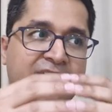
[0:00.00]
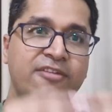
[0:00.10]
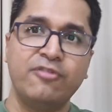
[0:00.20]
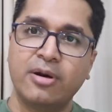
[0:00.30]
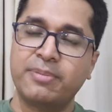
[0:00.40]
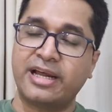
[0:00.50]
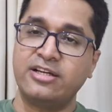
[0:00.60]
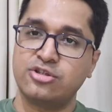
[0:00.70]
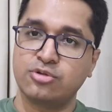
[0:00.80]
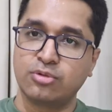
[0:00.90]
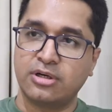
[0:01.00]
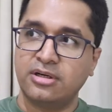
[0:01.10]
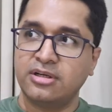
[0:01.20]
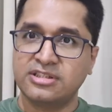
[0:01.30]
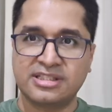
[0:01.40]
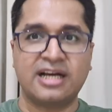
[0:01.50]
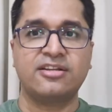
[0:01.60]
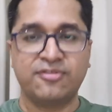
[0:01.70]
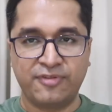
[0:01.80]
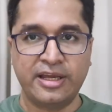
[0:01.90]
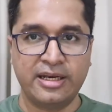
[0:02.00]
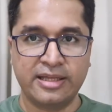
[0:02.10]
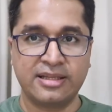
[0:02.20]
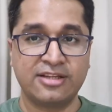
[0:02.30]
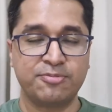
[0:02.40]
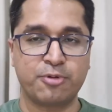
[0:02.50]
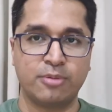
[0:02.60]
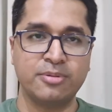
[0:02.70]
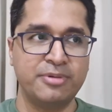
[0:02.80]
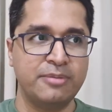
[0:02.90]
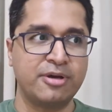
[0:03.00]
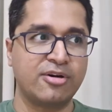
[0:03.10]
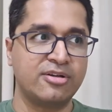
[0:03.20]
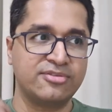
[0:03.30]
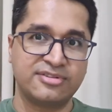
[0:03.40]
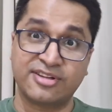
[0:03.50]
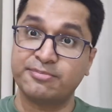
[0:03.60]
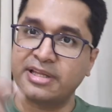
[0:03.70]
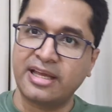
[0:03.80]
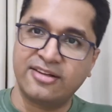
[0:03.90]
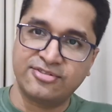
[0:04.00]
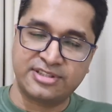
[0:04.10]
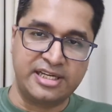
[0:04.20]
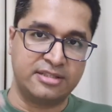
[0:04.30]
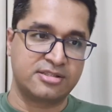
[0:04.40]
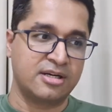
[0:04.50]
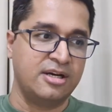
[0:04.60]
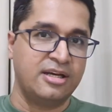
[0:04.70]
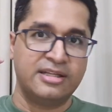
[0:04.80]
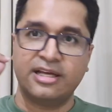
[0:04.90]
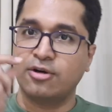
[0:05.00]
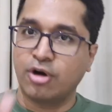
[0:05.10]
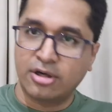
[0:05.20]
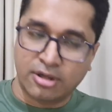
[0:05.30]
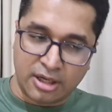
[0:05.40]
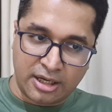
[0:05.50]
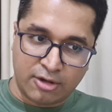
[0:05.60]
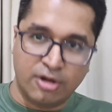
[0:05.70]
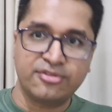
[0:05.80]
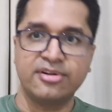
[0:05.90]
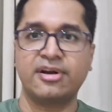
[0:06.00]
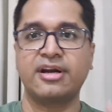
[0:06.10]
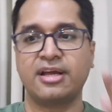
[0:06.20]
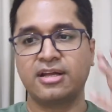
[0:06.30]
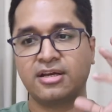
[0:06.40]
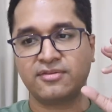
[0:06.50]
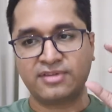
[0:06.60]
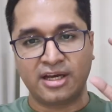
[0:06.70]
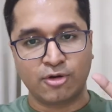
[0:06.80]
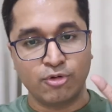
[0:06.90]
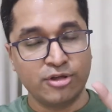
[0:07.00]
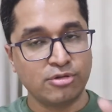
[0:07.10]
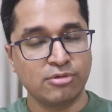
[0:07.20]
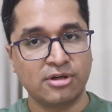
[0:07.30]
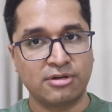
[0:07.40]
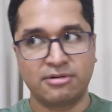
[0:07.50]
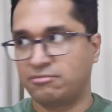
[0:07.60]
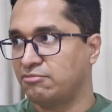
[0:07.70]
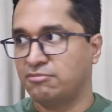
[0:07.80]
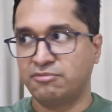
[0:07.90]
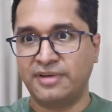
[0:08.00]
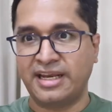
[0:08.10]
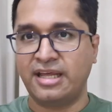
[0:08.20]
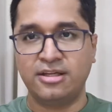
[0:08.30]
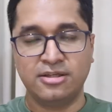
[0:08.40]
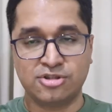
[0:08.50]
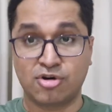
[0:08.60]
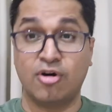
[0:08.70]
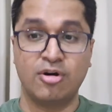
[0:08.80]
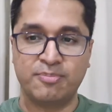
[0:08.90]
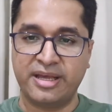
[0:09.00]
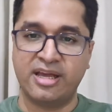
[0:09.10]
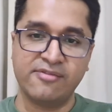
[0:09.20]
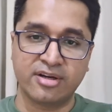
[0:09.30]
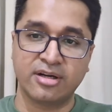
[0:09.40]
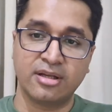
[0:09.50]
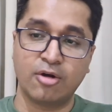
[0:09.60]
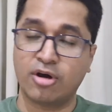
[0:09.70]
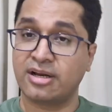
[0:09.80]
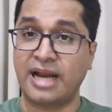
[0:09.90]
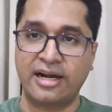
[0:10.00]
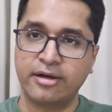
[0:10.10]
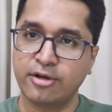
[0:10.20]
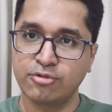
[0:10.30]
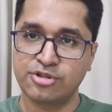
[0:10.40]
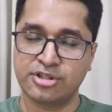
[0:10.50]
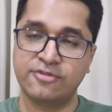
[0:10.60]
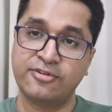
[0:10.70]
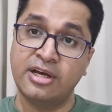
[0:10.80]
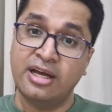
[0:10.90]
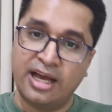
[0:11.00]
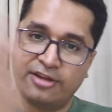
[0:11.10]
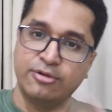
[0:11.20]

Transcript: if a bright student starts failing, that's probably because something has changed. They are not concentrating enough, they are going through a very strong behavioral or an attitude shift, and